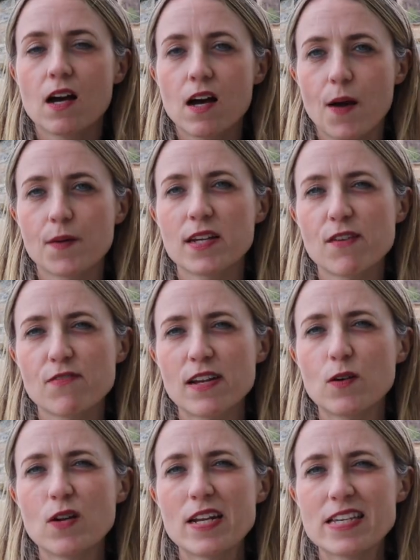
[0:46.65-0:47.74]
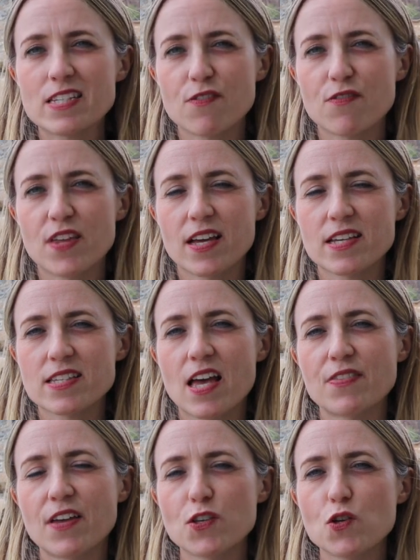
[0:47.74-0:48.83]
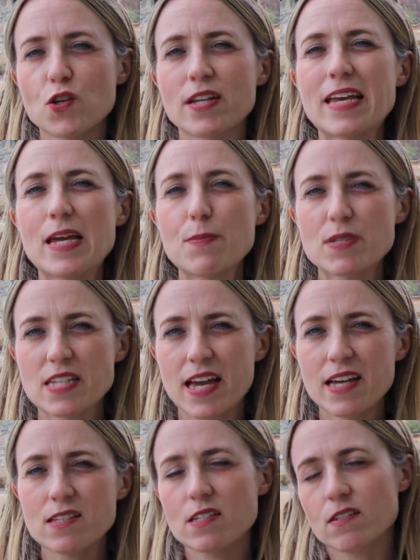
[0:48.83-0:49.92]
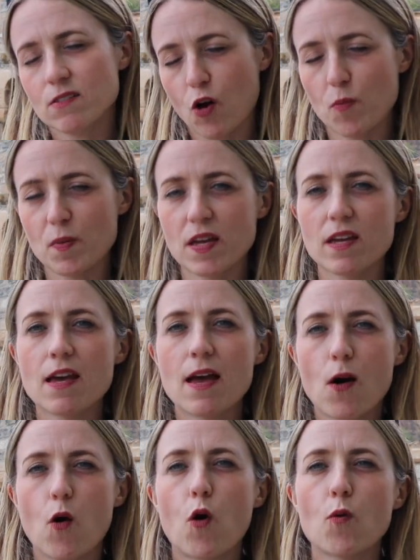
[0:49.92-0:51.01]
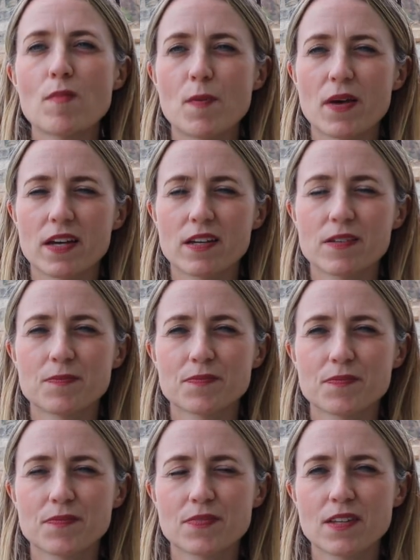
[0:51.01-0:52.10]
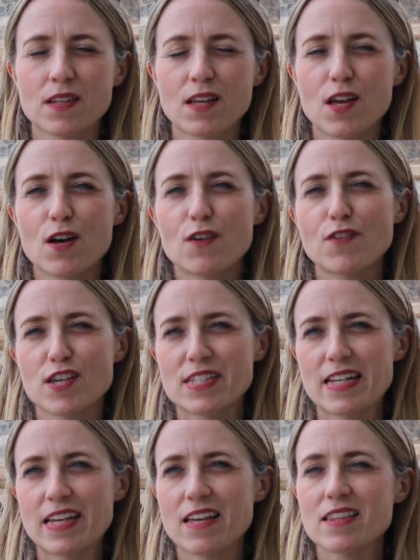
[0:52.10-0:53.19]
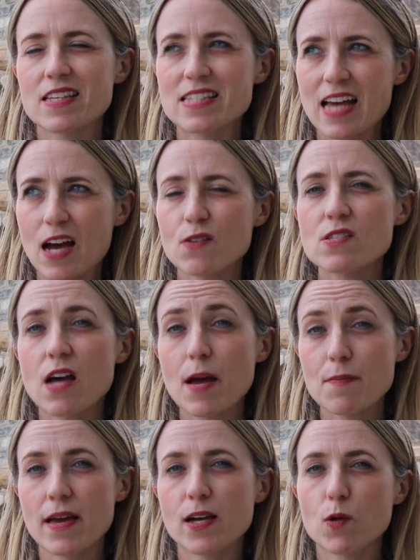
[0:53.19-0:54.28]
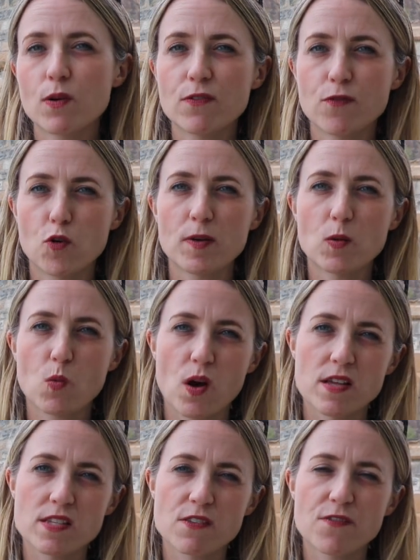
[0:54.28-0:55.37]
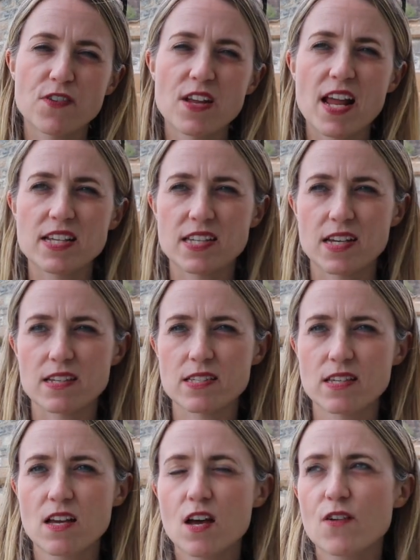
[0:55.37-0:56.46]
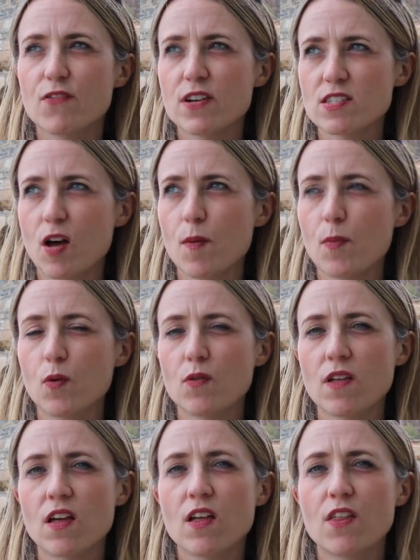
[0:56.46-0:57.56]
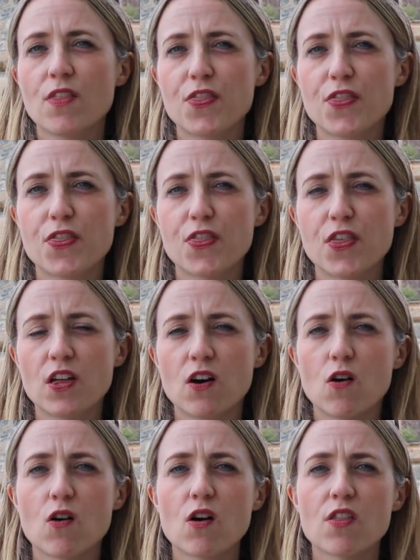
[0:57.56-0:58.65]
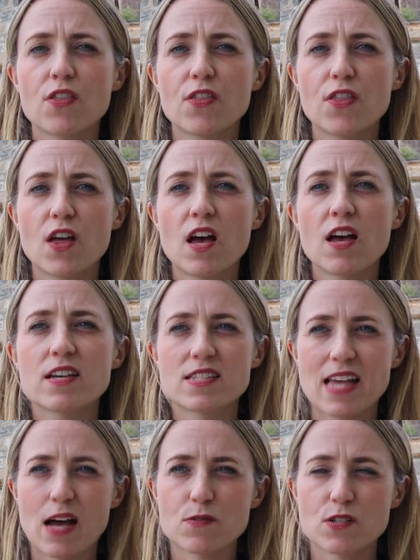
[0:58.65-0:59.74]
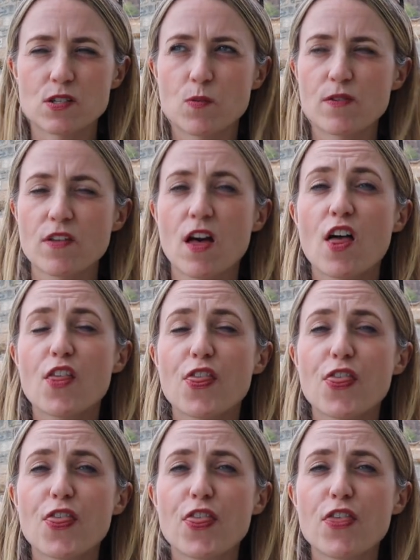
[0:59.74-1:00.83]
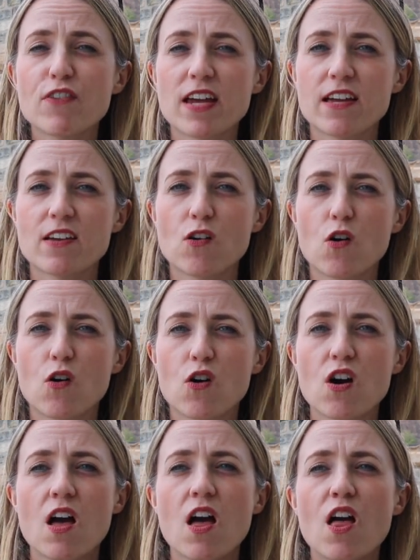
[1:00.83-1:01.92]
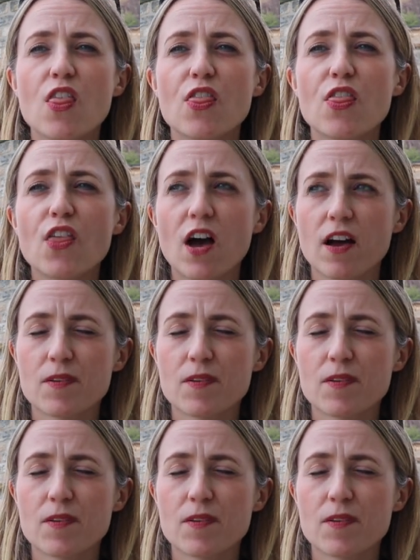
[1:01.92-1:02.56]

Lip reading: I'm going to give you a little list of things that you can imitate, copy, or mimic. Firstly, the sounds I make when forming words, the phonetics. For example, the or th sound with three or the.